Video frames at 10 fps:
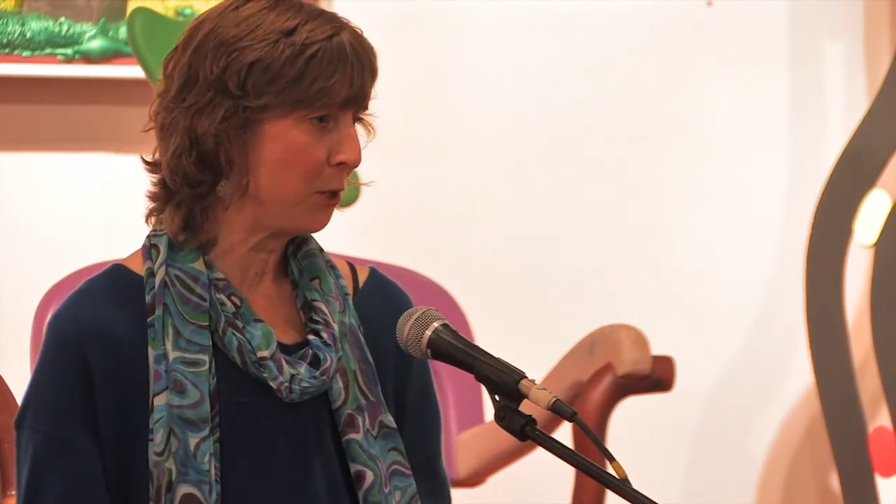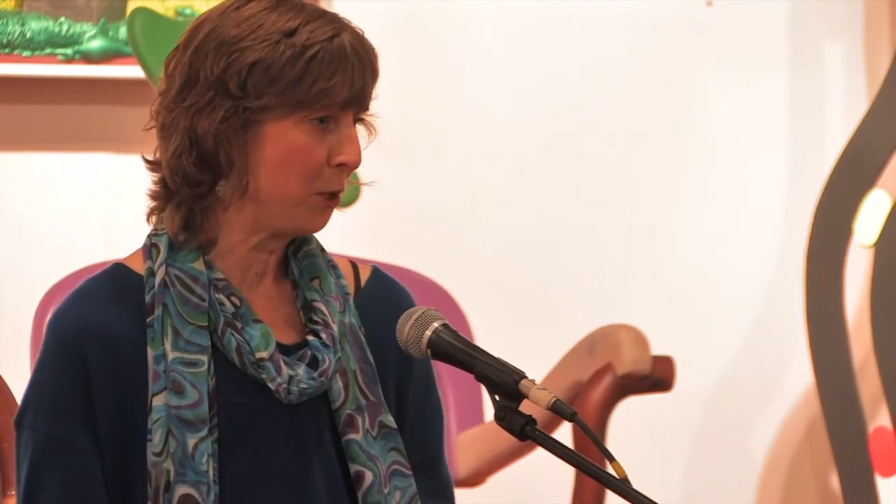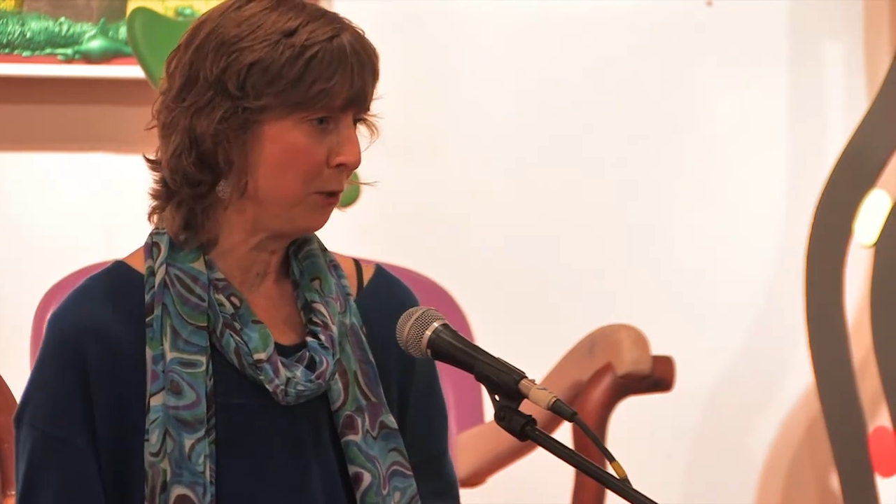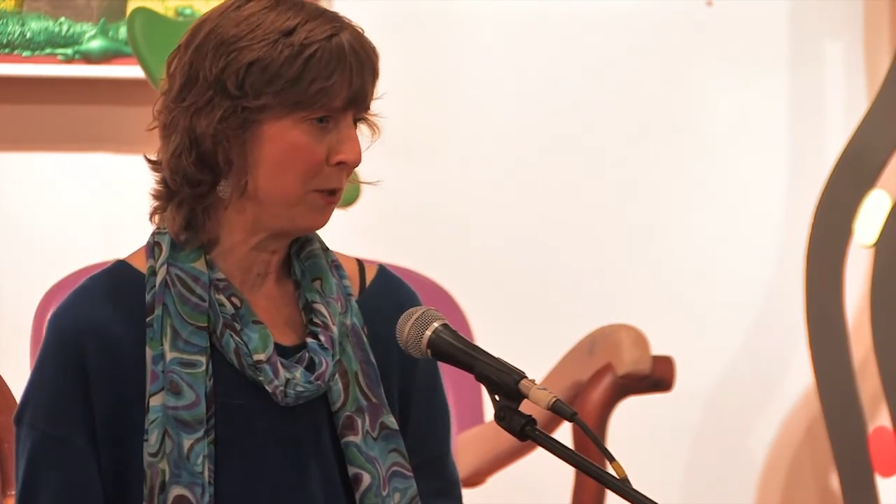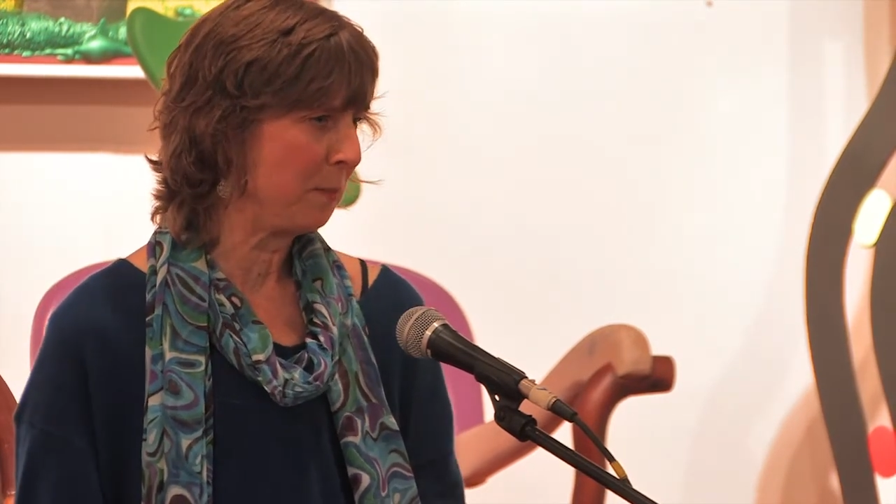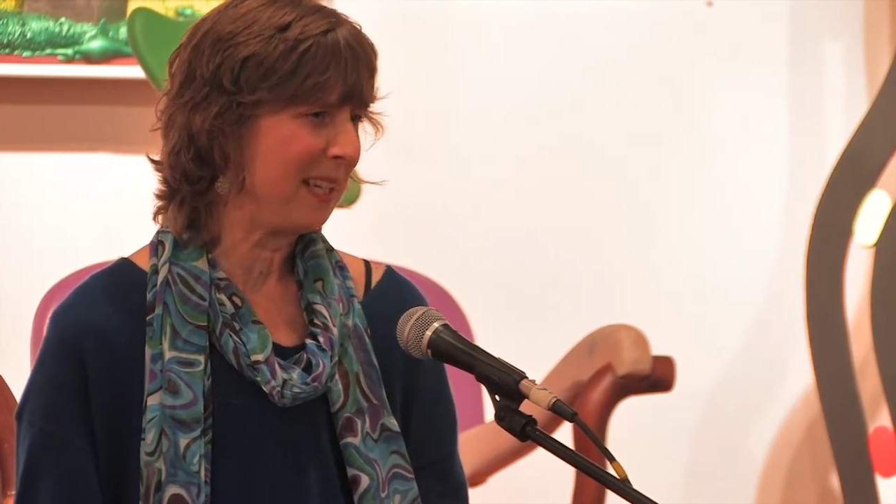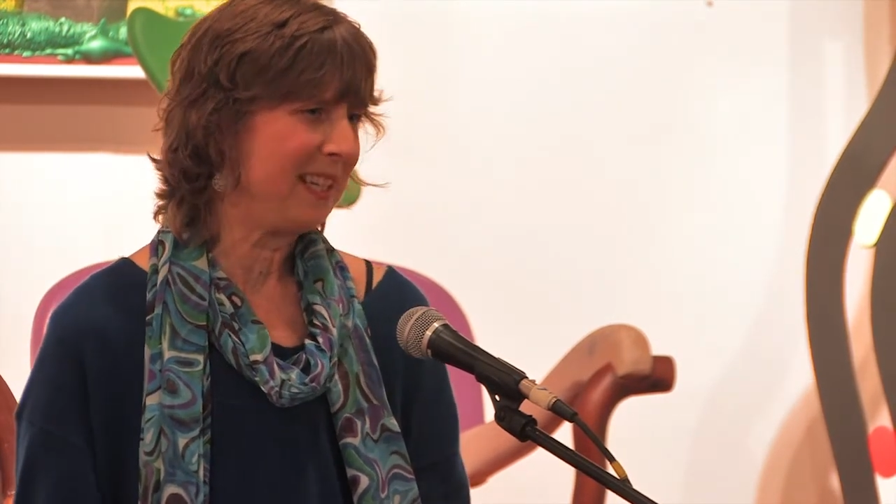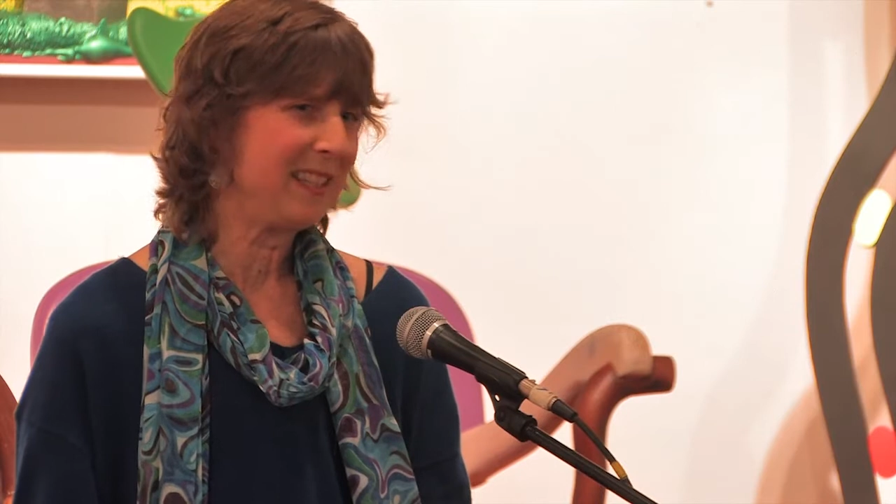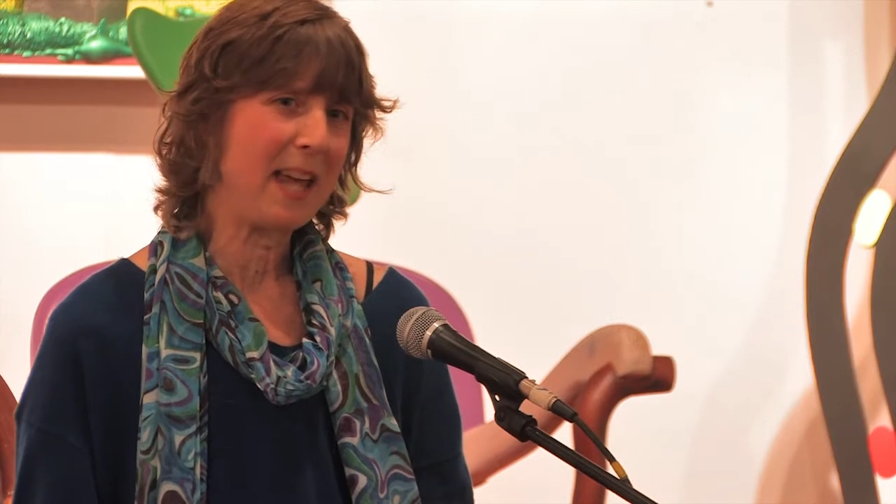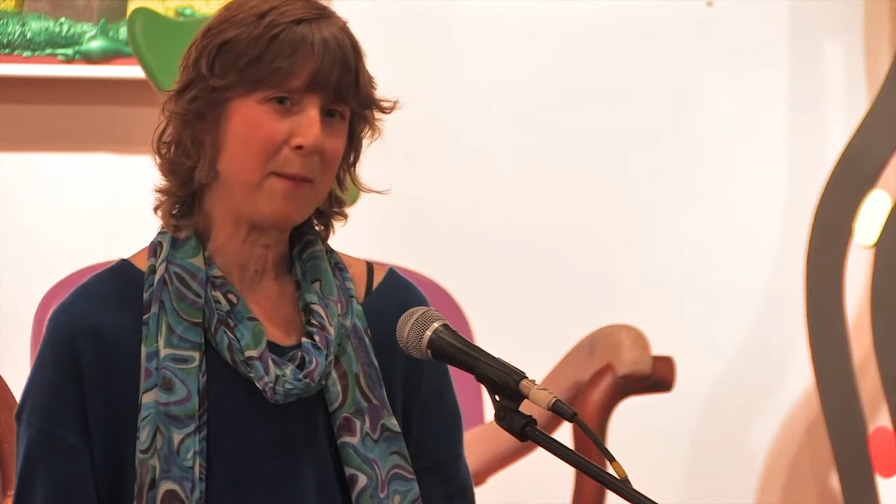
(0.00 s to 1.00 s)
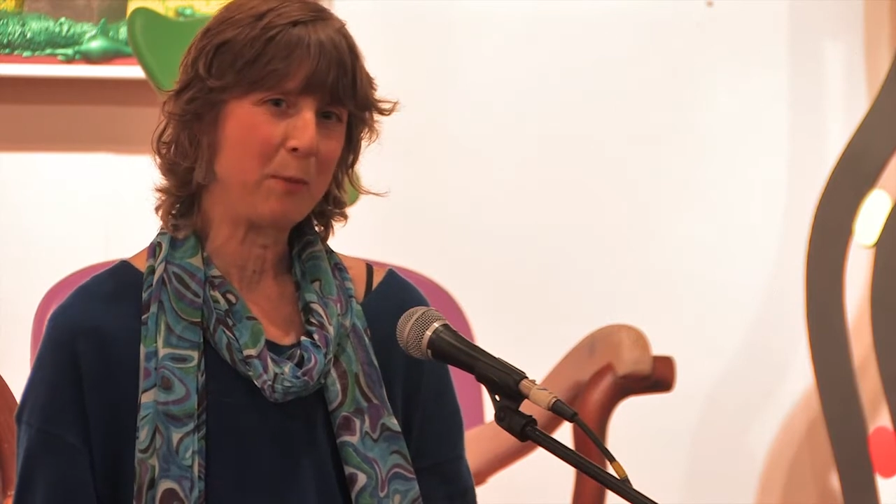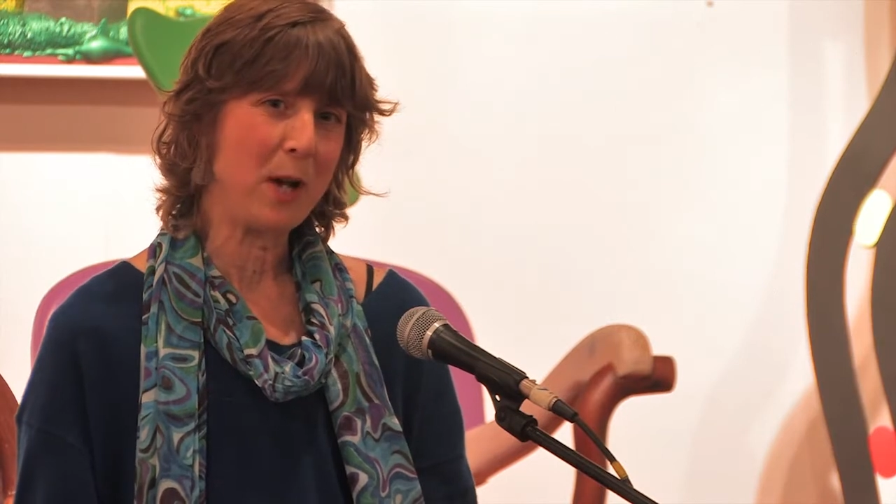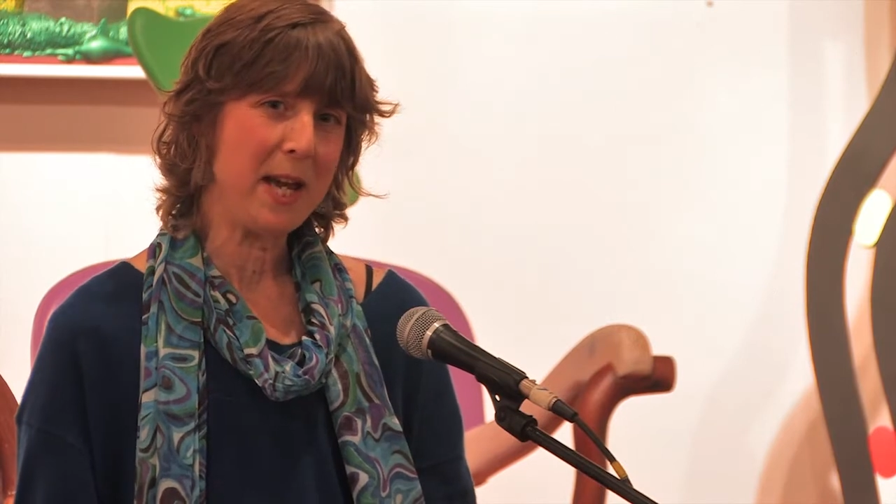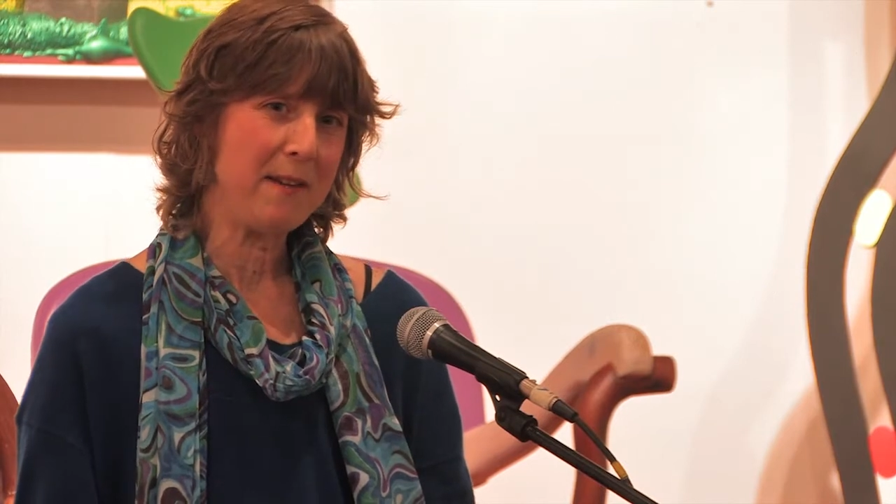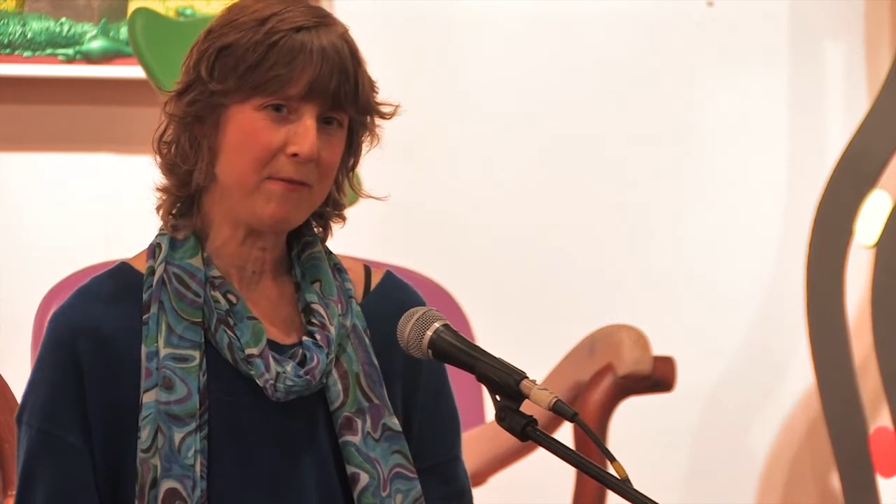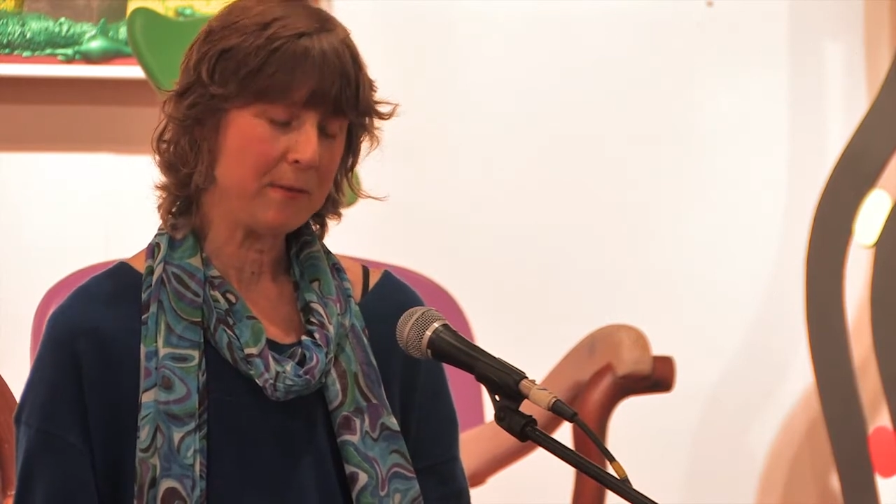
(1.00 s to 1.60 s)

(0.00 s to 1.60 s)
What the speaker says: children, but is that brave?